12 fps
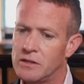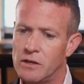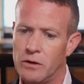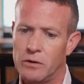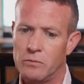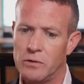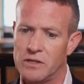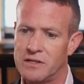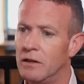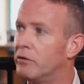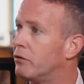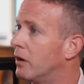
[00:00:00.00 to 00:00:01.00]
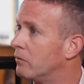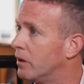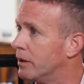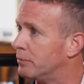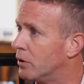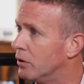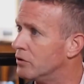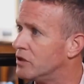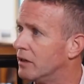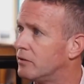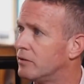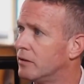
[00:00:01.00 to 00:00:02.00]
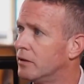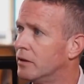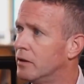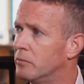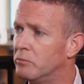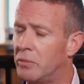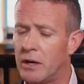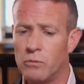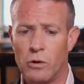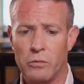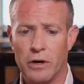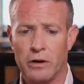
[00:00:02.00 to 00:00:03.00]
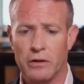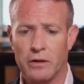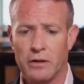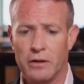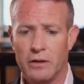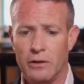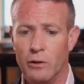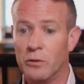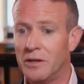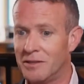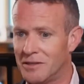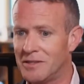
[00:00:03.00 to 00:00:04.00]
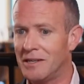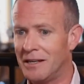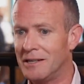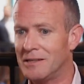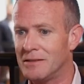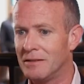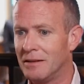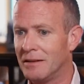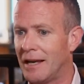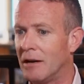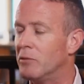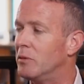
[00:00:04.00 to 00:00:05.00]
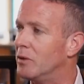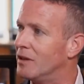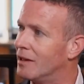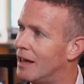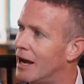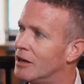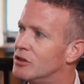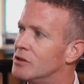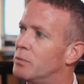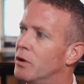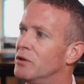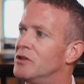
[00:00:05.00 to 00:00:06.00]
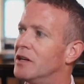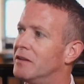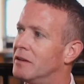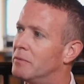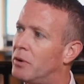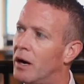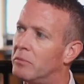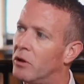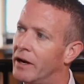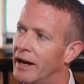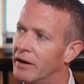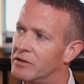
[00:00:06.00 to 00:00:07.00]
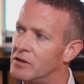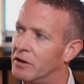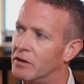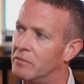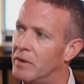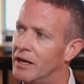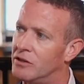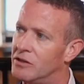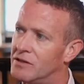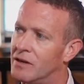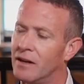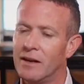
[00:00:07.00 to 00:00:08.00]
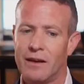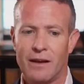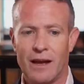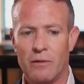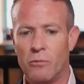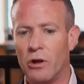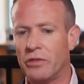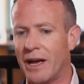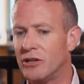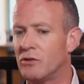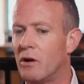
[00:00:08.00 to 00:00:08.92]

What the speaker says: So we're still a front runner project, but what we're looking to see is, can we be the largest project in the pipeline outside of the majors? And what that